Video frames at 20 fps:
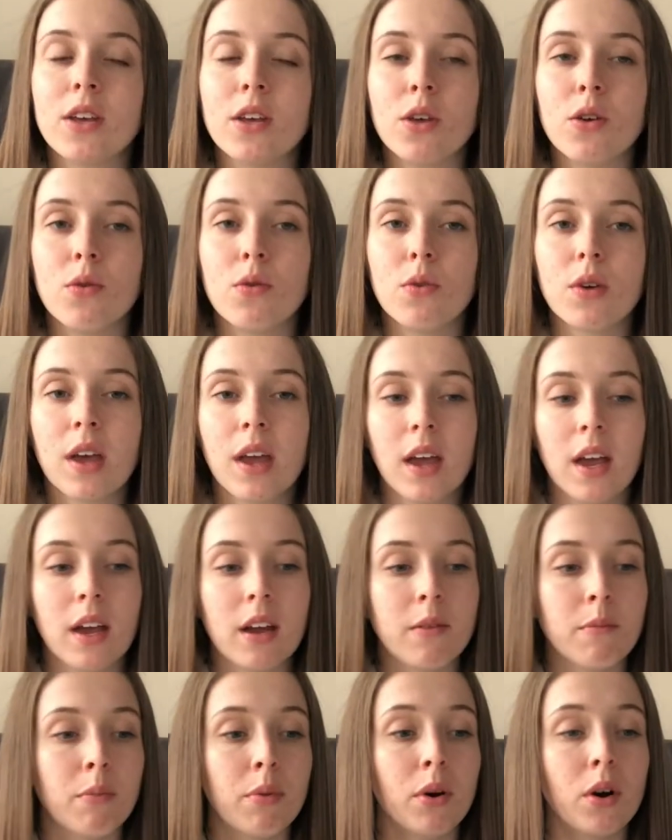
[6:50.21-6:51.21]
you
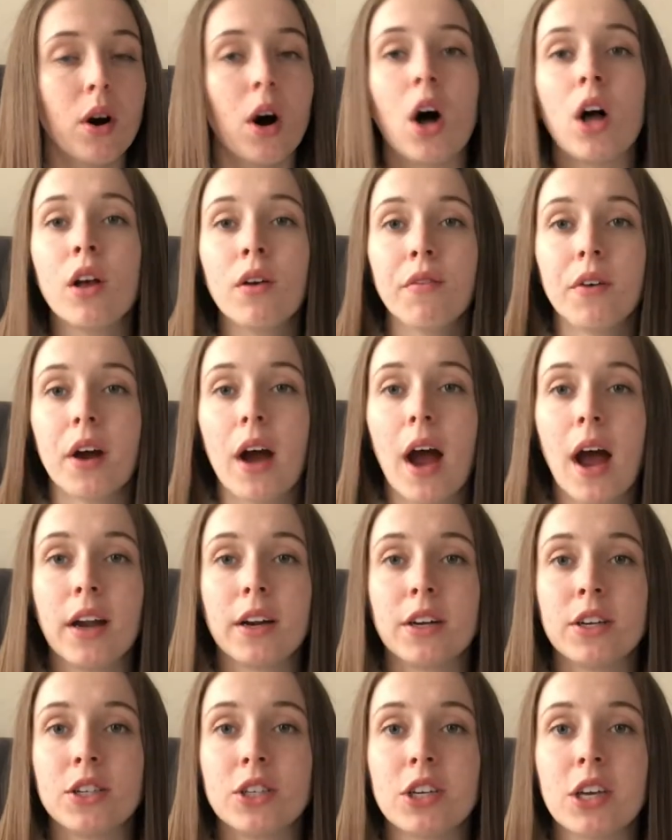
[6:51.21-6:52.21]
can put all of your
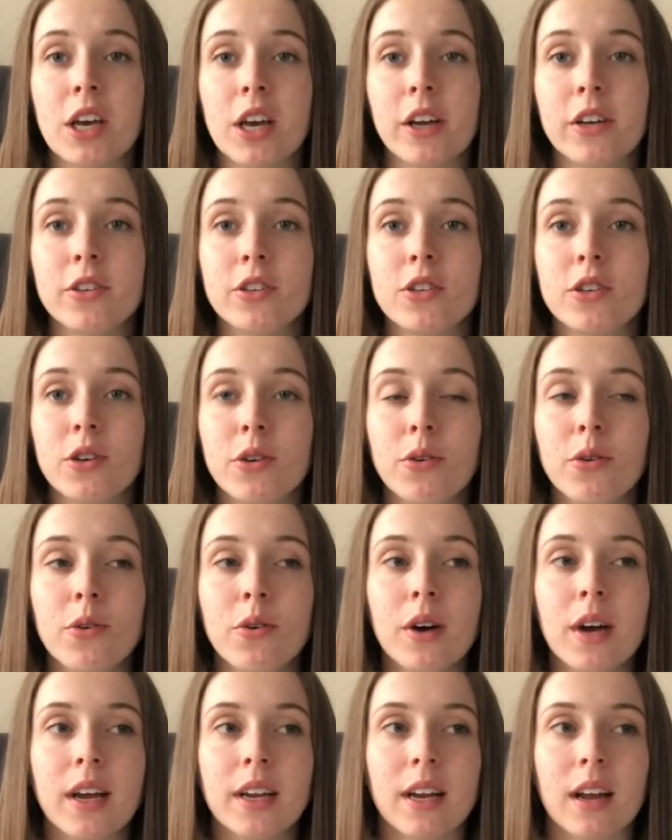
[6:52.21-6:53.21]
energy into
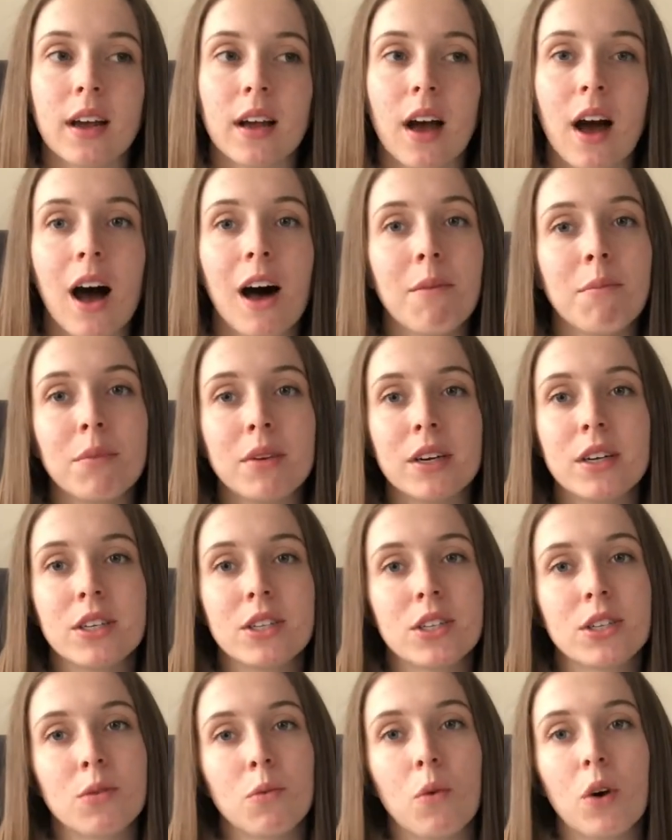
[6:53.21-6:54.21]
and
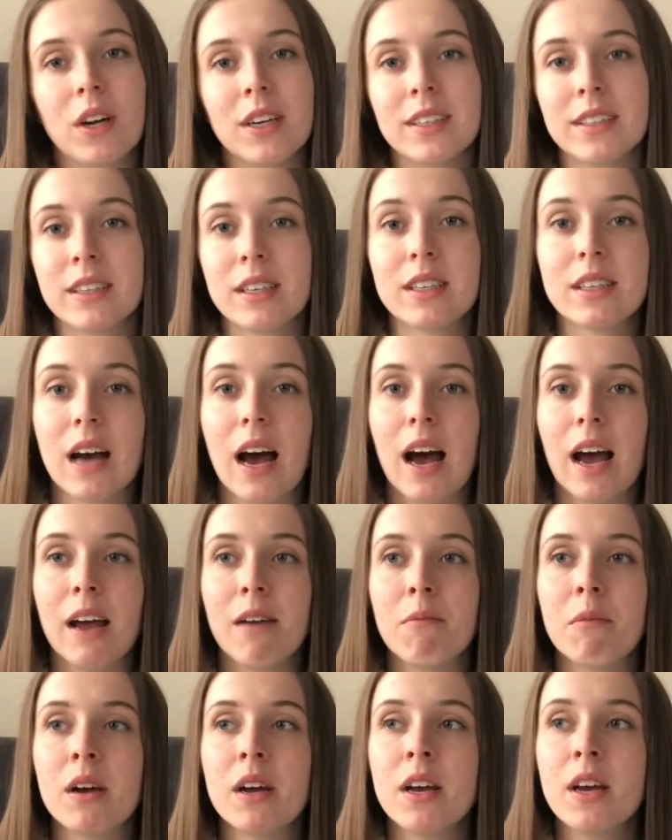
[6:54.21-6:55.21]
accomplish one at a time.